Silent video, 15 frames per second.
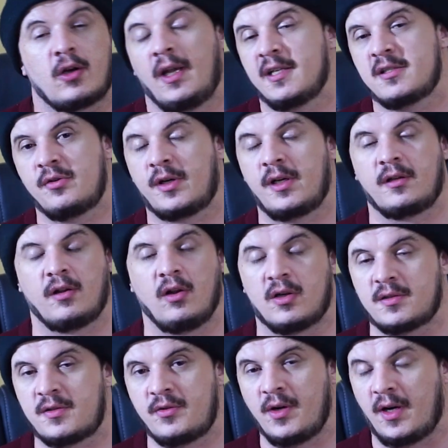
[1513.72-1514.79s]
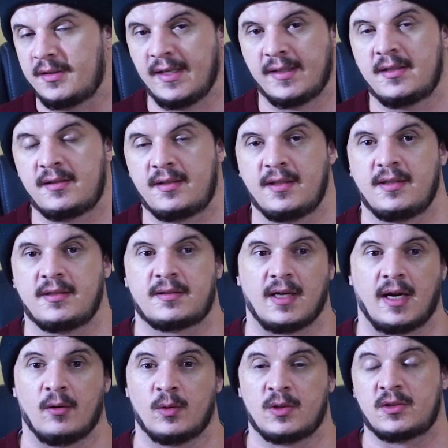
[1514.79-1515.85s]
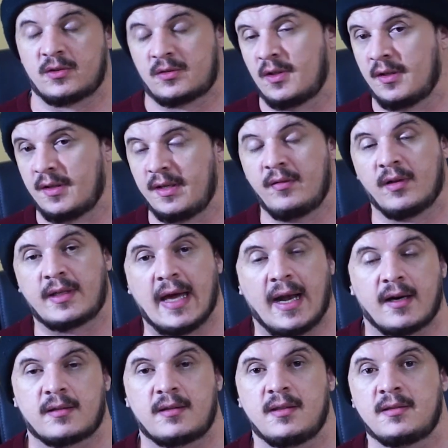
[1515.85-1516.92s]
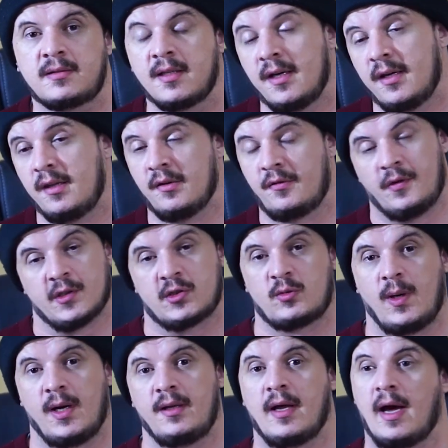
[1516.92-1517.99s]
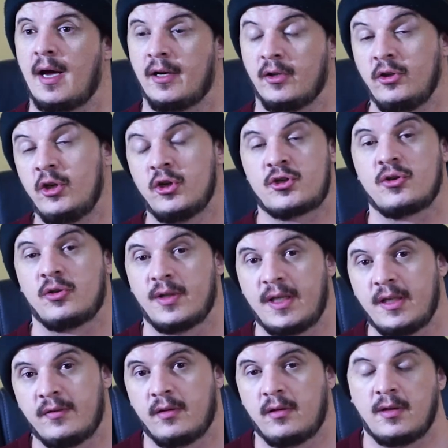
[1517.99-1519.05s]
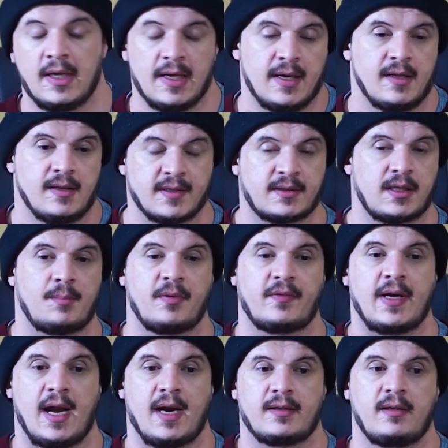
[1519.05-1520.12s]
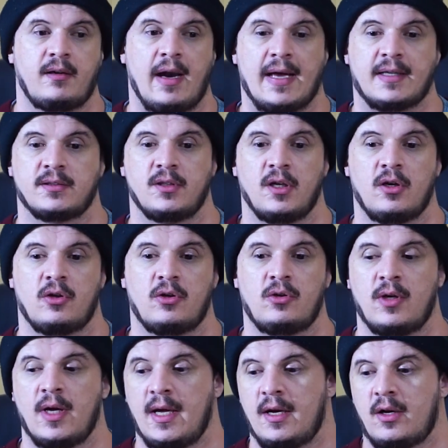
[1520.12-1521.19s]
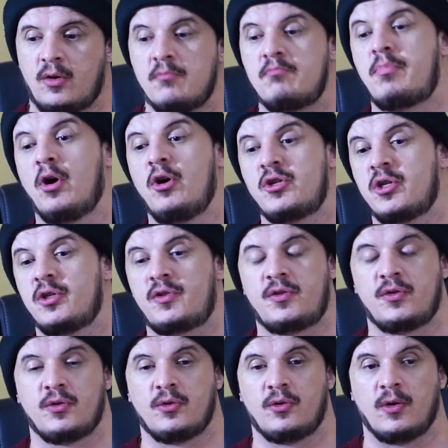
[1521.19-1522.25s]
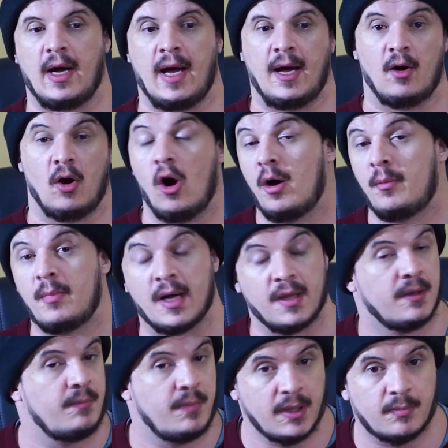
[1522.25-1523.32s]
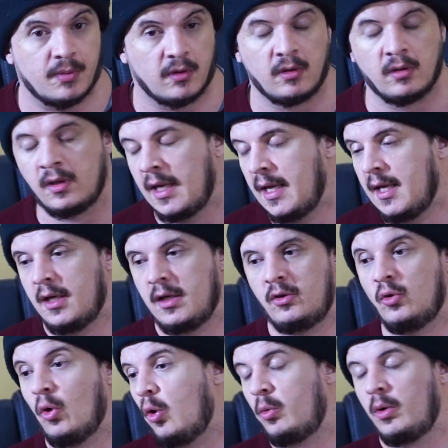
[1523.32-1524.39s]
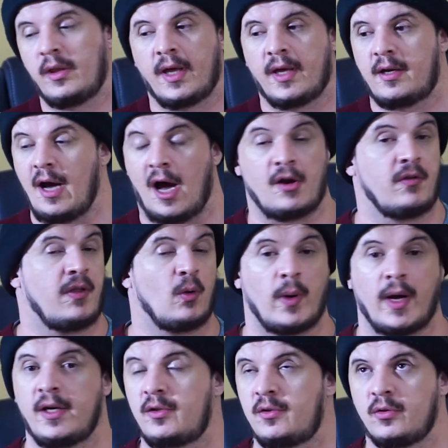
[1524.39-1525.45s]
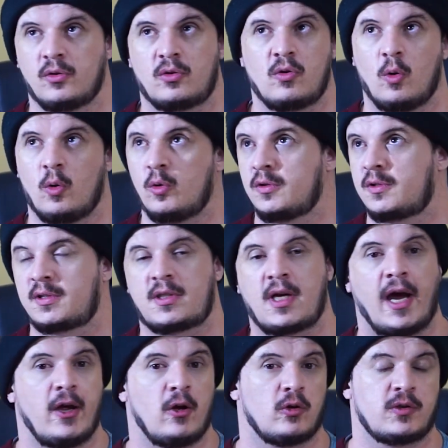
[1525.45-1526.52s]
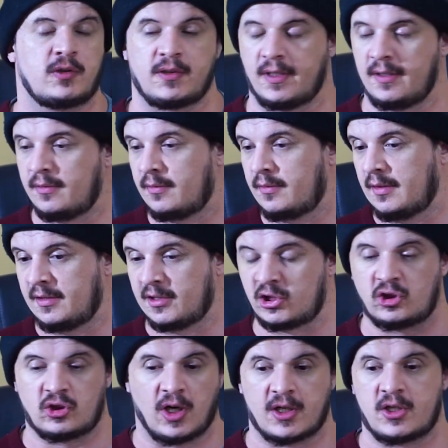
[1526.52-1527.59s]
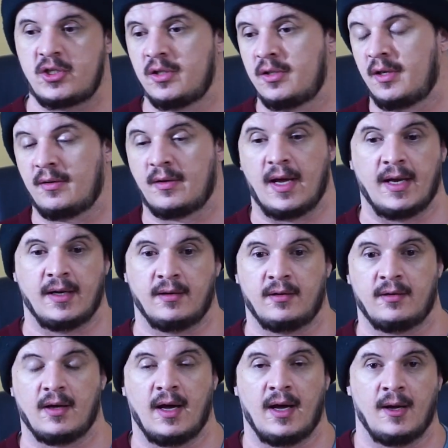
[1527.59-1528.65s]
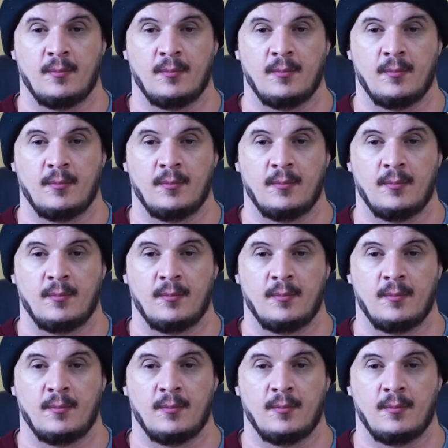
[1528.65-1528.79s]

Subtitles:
Okay, let's look at the last three identities, which is evil characters. The first one, neutral evil. This type of character has no composure to harm other people, nor will they go out of their way to cause chaos and destruction and